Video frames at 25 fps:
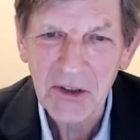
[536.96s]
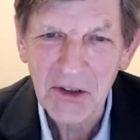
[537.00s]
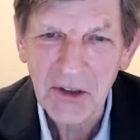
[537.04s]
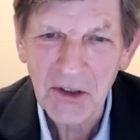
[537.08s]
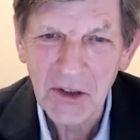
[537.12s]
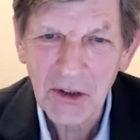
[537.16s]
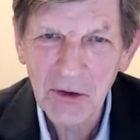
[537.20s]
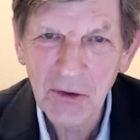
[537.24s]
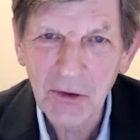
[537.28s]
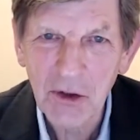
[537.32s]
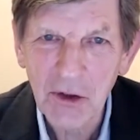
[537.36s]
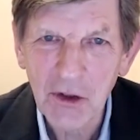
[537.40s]

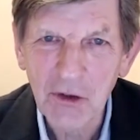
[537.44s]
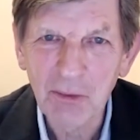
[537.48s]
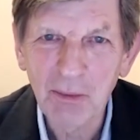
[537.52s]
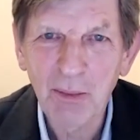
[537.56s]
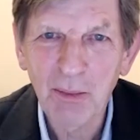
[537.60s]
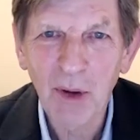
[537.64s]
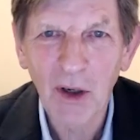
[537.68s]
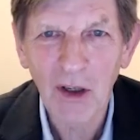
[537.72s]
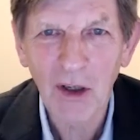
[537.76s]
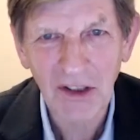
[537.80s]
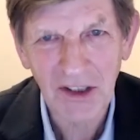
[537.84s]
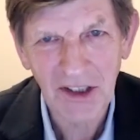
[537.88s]
You've
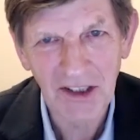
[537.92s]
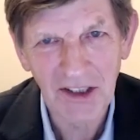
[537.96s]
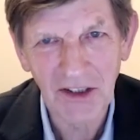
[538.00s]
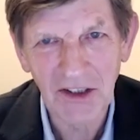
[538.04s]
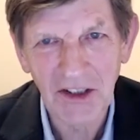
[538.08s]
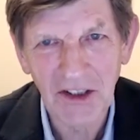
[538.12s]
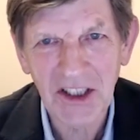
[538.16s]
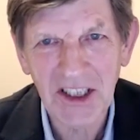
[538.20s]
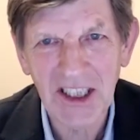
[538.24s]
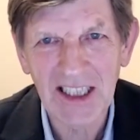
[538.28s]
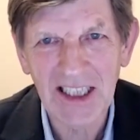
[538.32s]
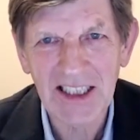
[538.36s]
blogged there are
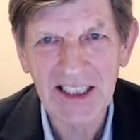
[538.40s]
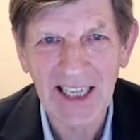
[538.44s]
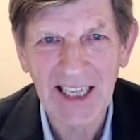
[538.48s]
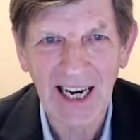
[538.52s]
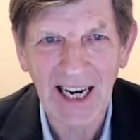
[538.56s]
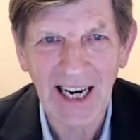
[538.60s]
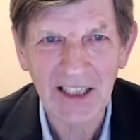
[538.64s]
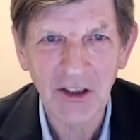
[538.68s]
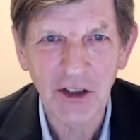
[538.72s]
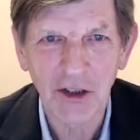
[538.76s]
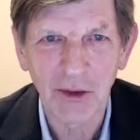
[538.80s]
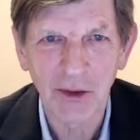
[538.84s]
6
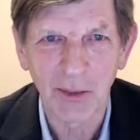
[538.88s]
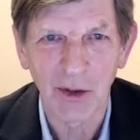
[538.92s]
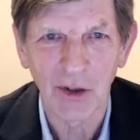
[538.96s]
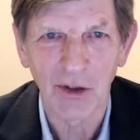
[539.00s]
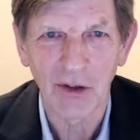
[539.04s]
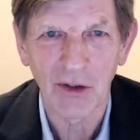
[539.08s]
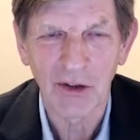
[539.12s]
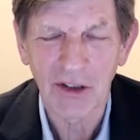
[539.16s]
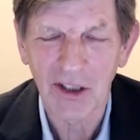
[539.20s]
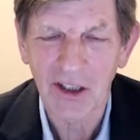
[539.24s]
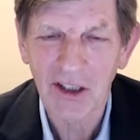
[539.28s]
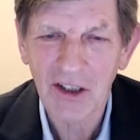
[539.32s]

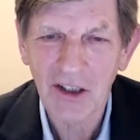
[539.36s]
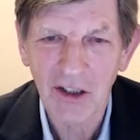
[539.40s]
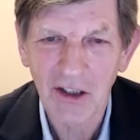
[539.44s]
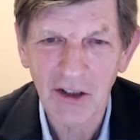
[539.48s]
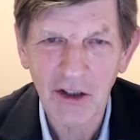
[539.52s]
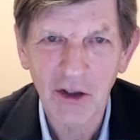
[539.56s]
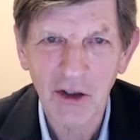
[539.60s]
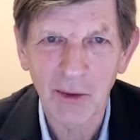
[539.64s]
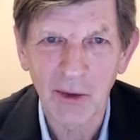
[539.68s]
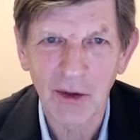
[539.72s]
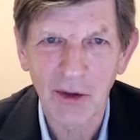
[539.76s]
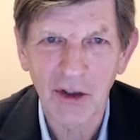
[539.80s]
attributes that
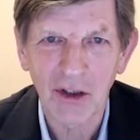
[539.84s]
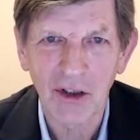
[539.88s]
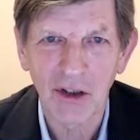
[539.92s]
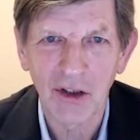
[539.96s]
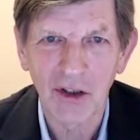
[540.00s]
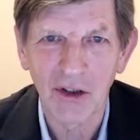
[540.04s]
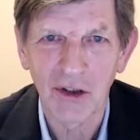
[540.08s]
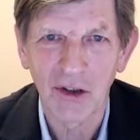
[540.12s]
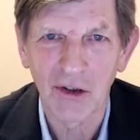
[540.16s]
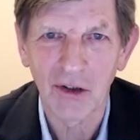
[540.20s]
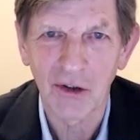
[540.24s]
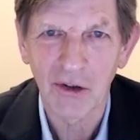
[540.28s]
customers
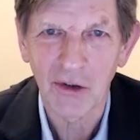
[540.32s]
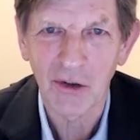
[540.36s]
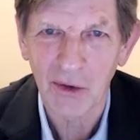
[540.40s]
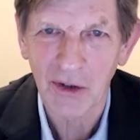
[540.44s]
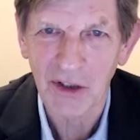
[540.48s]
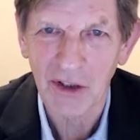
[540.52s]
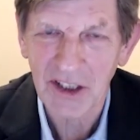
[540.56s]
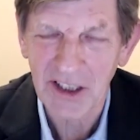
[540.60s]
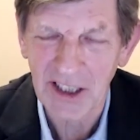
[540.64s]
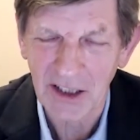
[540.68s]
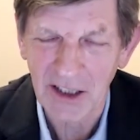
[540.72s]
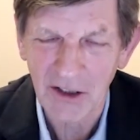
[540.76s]
can use to
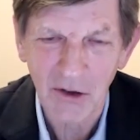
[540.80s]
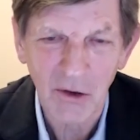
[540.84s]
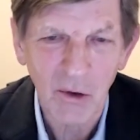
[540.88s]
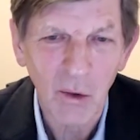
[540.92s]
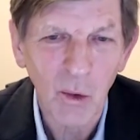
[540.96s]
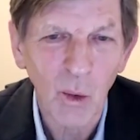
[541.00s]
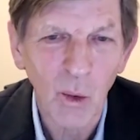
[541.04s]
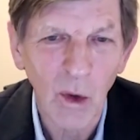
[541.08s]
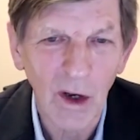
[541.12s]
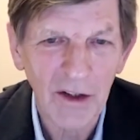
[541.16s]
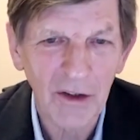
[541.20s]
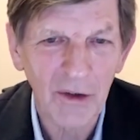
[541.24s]
assess
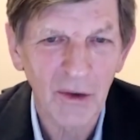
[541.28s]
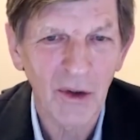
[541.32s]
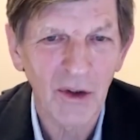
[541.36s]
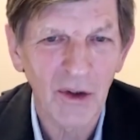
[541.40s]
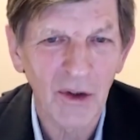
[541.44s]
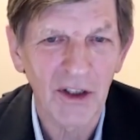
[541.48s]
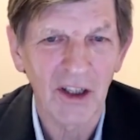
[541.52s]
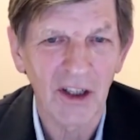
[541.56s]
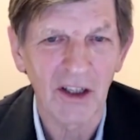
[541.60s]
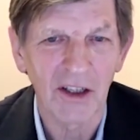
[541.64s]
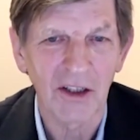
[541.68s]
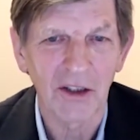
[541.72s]
whether or
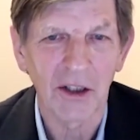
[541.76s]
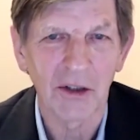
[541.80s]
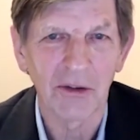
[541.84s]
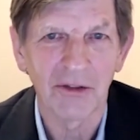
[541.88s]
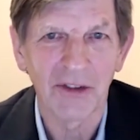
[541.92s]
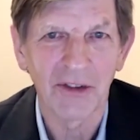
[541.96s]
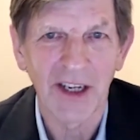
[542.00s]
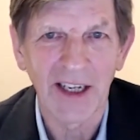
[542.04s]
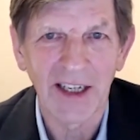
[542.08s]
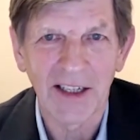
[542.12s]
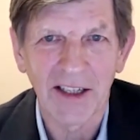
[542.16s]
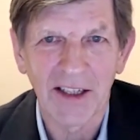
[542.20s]
not a
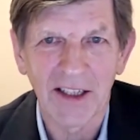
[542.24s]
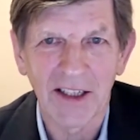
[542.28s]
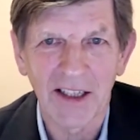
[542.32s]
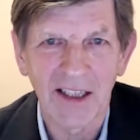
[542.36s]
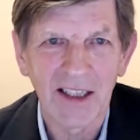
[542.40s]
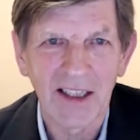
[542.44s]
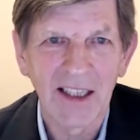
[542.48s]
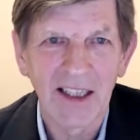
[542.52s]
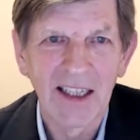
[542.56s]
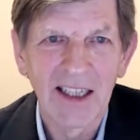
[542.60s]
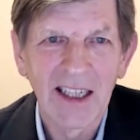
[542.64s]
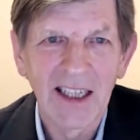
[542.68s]
vendor